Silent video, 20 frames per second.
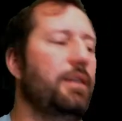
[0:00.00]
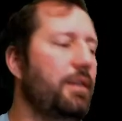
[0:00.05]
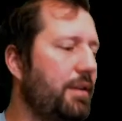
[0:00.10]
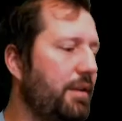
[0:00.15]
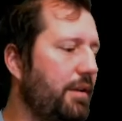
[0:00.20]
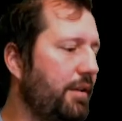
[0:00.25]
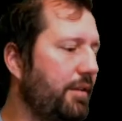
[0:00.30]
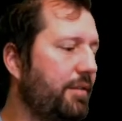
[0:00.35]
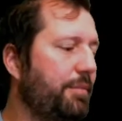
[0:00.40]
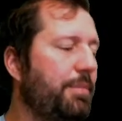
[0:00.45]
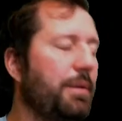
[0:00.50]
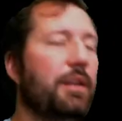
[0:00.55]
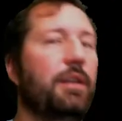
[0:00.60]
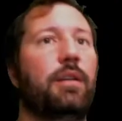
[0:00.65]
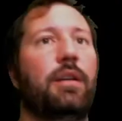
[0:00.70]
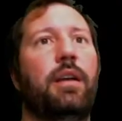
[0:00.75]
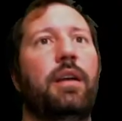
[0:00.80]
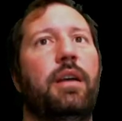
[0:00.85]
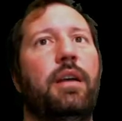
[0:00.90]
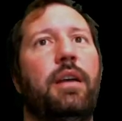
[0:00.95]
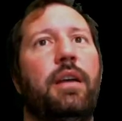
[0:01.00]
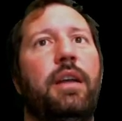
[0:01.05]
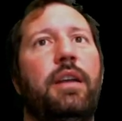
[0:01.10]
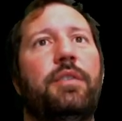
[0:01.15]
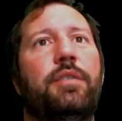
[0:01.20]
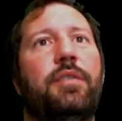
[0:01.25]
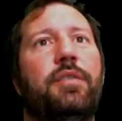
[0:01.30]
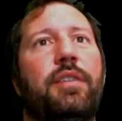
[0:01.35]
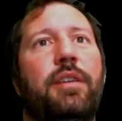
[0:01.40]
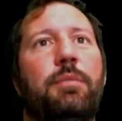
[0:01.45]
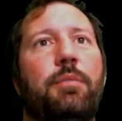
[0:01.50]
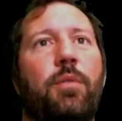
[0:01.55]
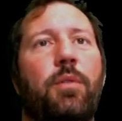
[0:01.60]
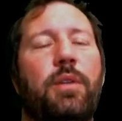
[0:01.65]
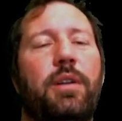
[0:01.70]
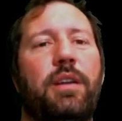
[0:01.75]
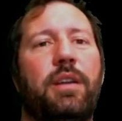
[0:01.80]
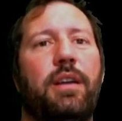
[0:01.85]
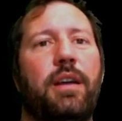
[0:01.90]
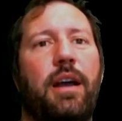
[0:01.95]
it's been an interesting
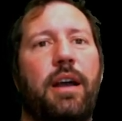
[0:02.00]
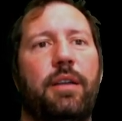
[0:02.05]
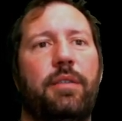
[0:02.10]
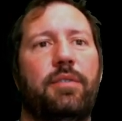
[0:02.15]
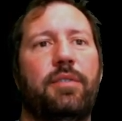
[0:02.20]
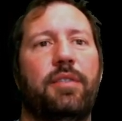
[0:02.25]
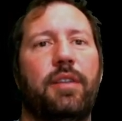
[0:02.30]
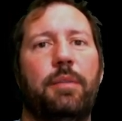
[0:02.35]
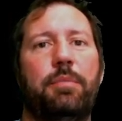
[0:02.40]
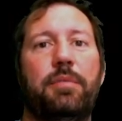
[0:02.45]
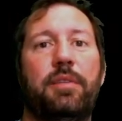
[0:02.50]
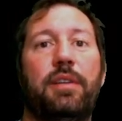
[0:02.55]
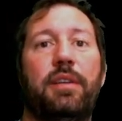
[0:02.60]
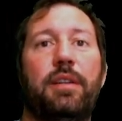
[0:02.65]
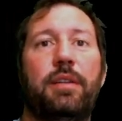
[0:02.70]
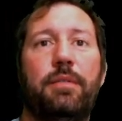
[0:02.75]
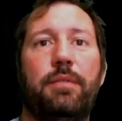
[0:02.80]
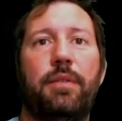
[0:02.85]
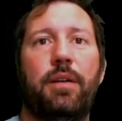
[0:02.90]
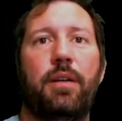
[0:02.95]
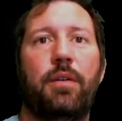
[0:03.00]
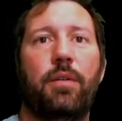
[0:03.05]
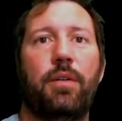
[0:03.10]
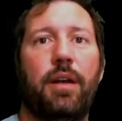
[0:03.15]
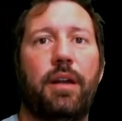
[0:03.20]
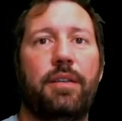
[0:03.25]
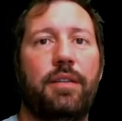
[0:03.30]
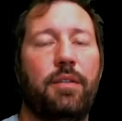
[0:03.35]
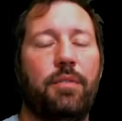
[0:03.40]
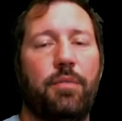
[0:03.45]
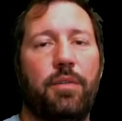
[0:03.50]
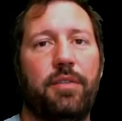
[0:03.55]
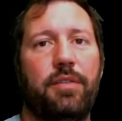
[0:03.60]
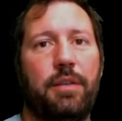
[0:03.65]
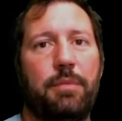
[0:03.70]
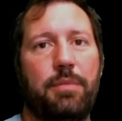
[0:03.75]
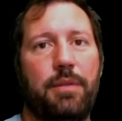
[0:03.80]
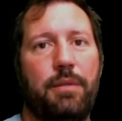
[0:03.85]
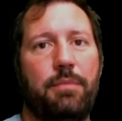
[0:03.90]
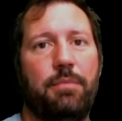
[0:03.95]
morning. I slept in, or I didn't want to
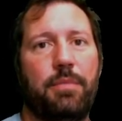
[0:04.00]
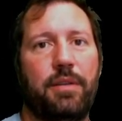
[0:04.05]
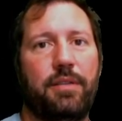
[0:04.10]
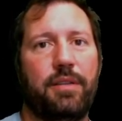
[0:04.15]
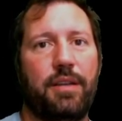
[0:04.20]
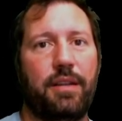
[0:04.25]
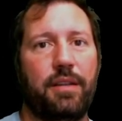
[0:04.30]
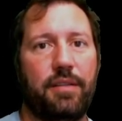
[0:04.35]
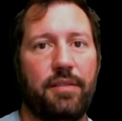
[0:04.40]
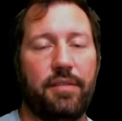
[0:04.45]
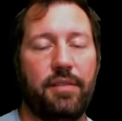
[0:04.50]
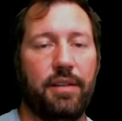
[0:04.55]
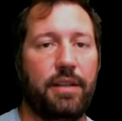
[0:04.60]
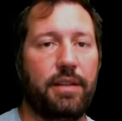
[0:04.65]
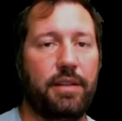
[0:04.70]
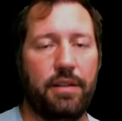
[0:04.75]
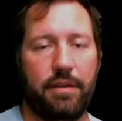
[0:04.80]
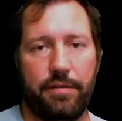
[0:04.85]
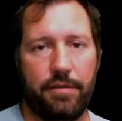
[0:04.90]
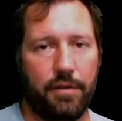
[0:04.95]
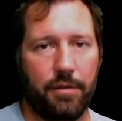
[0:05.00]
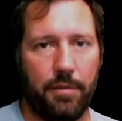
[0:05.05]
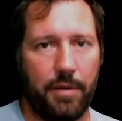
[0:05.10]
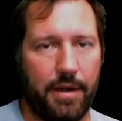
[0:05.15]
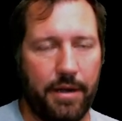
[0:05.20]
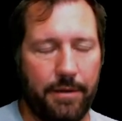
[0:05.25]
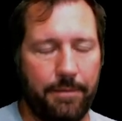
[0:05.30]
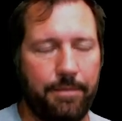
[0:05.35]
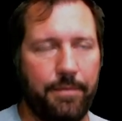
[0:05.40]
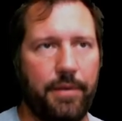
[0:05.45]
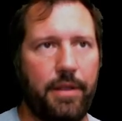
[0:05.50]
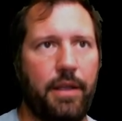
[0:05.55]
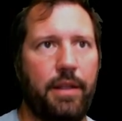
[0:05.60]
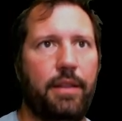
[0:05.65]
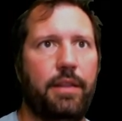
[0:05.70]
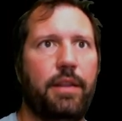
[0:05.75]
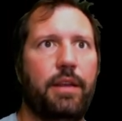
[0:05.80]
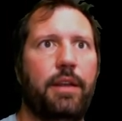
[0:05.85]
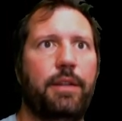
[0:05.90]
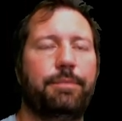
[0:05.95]
sleep in, but I just laid there for a while.
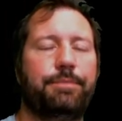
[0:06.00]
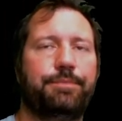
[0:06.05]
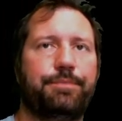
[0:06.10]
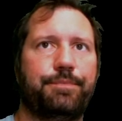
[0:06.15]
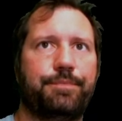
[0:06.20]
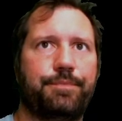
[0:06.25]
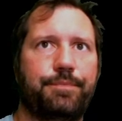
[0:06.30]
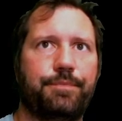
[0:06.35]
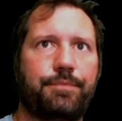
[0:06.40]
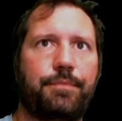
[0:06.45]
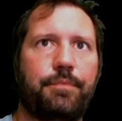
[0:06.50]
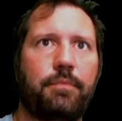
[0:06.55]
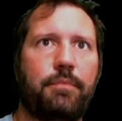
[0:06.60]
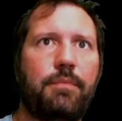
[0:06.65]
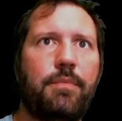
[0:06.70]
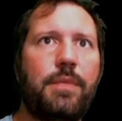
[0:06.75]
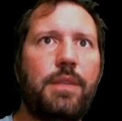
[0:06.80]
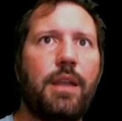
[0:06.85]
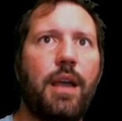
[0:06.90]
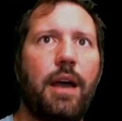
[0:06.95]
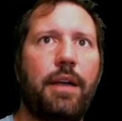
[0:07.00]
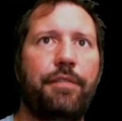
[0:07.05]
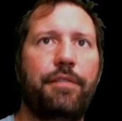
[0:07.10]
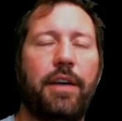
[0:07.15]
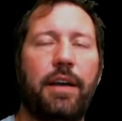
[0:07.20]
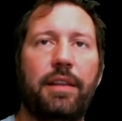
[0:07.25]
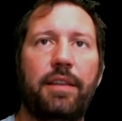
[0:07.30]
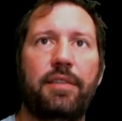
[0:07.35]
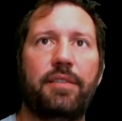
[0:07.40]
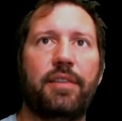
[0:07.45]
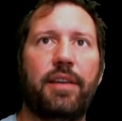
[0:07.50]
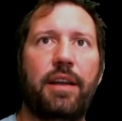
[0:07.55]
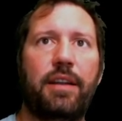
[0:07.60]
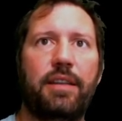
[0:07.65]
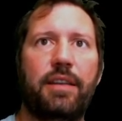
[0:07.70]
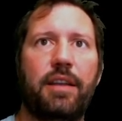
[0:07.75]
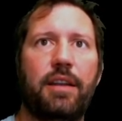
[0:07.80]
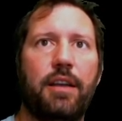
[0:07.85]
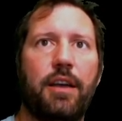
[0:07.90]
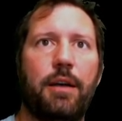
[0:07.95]
And then I finally decided
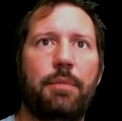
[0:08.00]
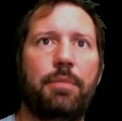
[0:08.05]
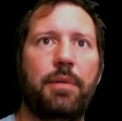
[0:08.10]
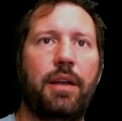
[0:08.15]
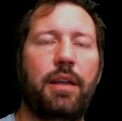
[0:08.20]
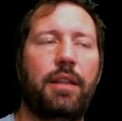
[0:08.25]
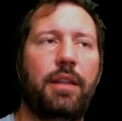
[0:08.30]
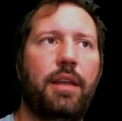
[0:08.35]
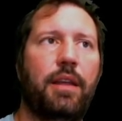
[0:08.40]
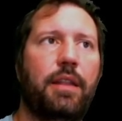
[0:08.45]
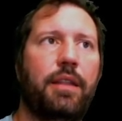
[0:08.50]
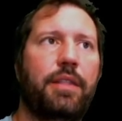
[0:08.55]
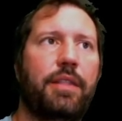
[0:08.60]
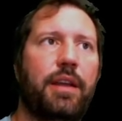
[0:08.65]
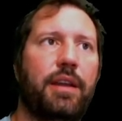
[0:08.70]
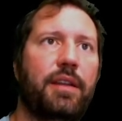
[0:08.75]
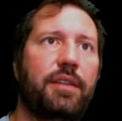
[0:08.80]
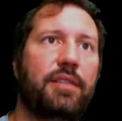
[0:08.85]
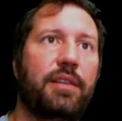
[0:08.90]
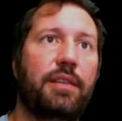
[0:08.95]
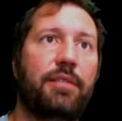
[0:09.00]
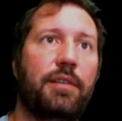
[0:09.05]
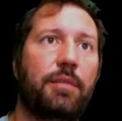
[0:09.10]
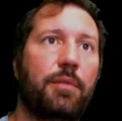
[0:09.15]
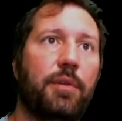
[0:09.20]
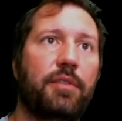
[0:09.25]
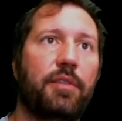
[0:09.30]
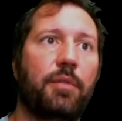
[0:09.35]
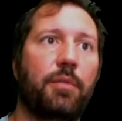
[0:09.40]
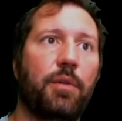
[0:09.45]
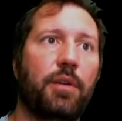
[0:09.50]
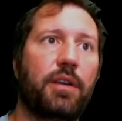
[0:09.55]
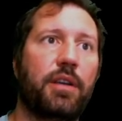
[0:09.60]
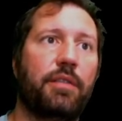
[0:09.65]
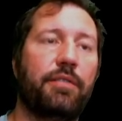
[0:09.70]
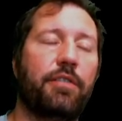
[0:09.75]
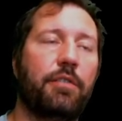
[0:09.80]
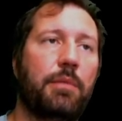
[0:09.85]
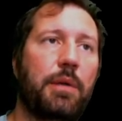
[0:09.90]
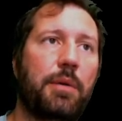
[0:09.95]
to get up. And then Theta TV wasn't
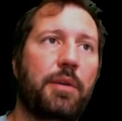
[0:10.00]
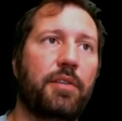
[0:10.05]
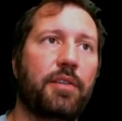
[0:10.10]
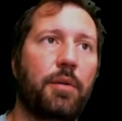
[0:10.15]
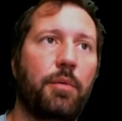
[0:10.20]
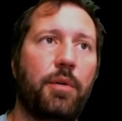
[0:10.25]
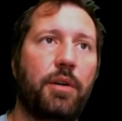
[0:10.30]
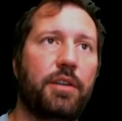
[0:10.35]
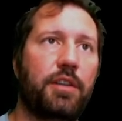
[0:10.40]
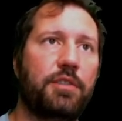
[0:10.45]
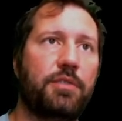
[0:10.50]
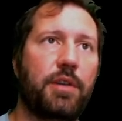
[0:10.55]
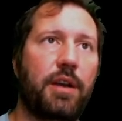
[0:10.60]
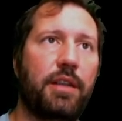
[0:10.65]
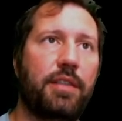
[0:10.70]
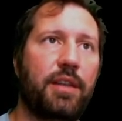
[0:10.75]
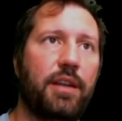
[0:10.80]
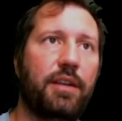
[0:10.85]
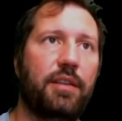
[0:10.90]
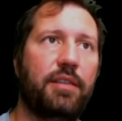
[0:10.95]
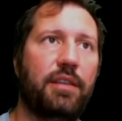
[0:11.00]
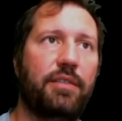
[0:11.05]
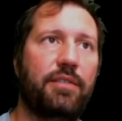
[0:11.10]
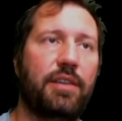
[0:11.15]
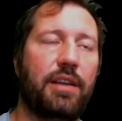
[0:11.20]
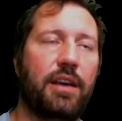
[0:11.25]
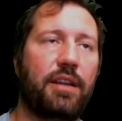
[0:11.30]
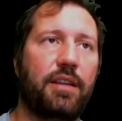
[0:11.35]
working for me because I wanted to try Theta TV out